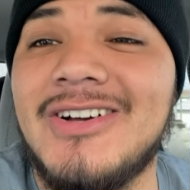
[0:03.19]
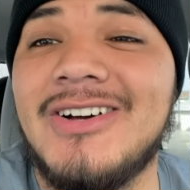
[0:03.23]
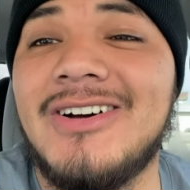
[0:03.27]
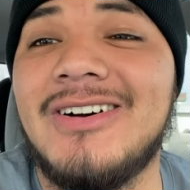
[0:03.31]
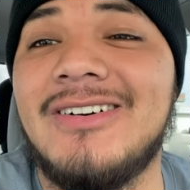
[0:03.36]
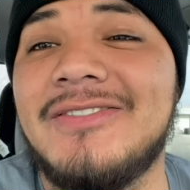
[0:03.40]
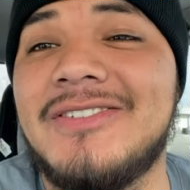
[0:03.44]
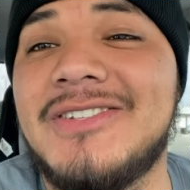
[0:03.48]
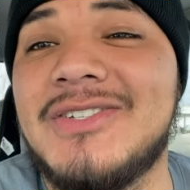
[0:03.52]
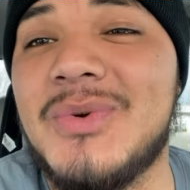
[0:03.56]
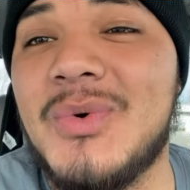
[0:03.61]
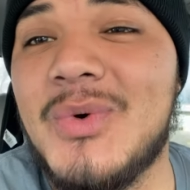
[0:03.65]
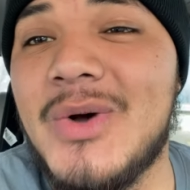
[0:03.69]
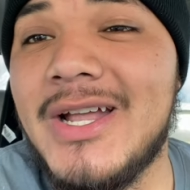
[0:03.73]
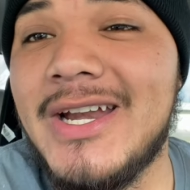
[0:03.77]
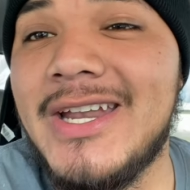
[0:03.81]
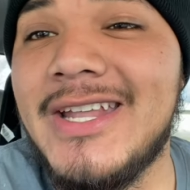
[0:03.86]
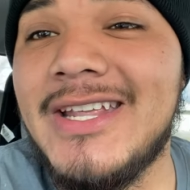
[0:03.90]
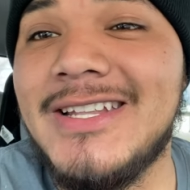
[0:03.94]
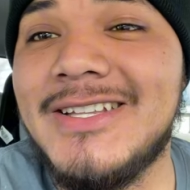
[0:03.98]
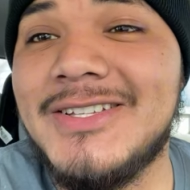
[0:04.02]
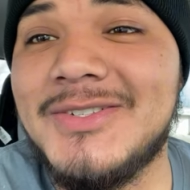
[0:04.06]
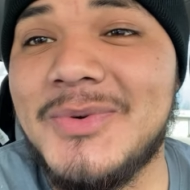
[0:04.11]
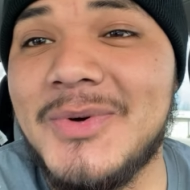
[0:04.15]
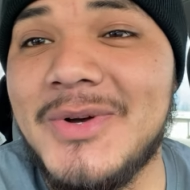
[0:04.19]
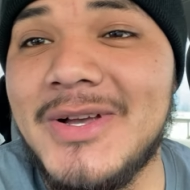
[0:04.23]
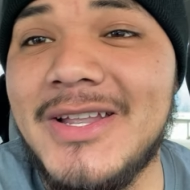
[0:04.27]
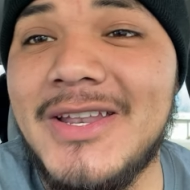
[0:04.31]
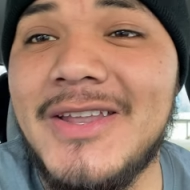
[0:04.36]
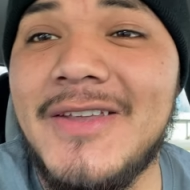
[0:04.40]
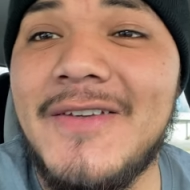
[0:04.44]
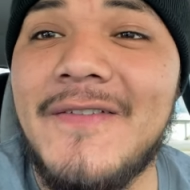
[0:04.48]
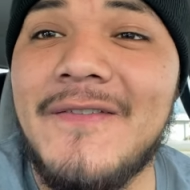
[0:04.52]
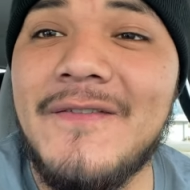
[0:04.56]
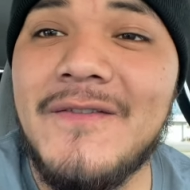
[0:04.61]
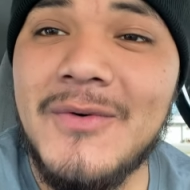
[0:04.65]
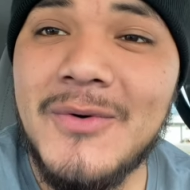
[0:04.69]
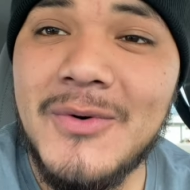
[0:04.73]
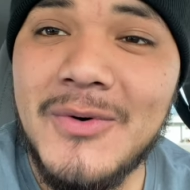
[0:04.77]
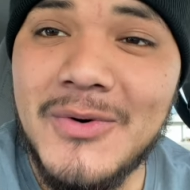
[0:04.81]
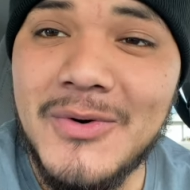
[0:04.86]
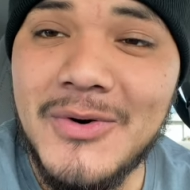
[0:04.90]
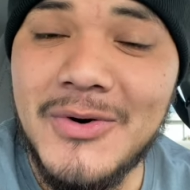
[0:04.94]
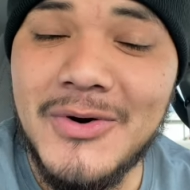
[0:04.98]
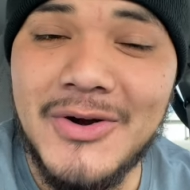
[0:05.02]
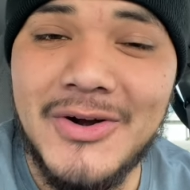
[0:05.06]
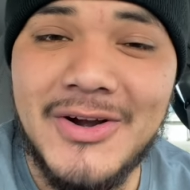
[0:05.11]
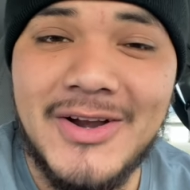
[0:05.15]
of
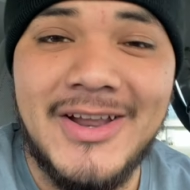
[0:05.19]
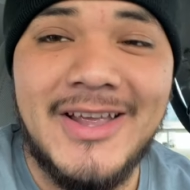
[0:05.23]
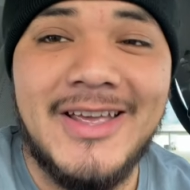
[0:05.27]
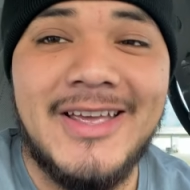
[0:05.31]
2024.